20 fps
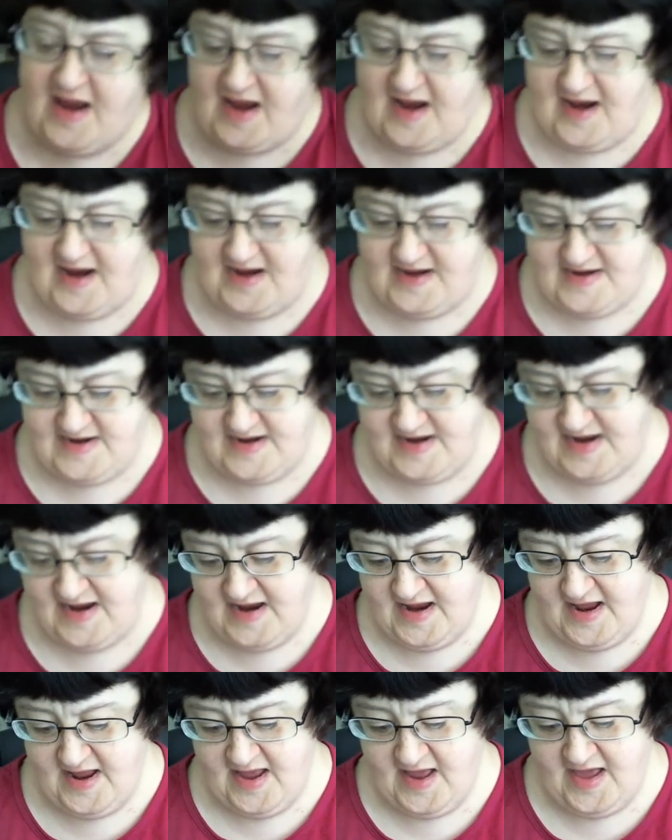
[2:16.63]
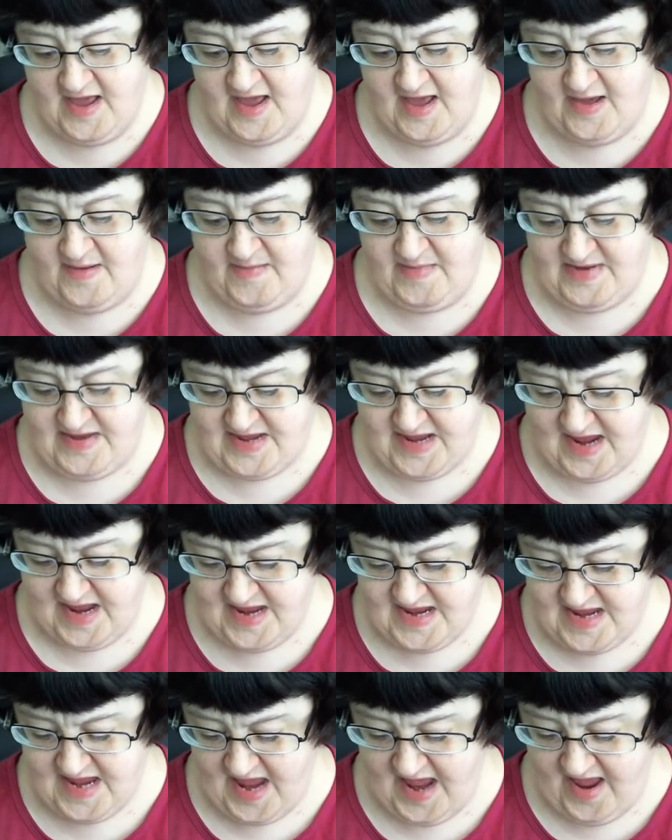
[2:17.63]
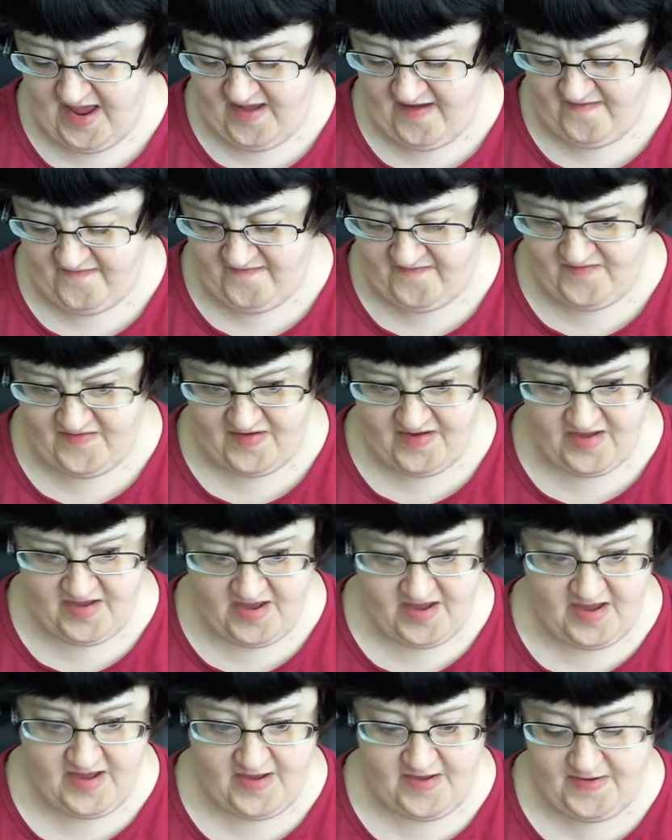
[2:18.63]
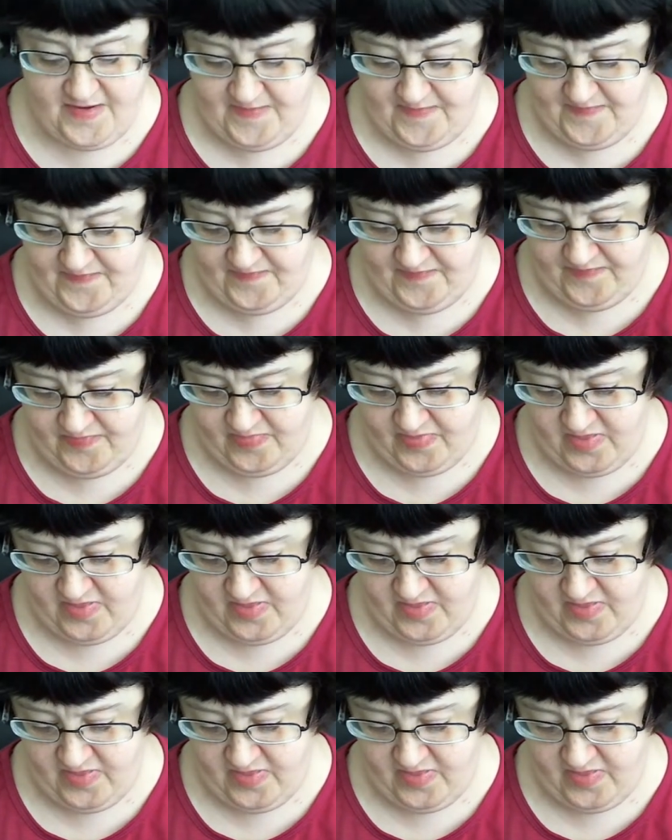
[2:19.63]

and um, it does have um,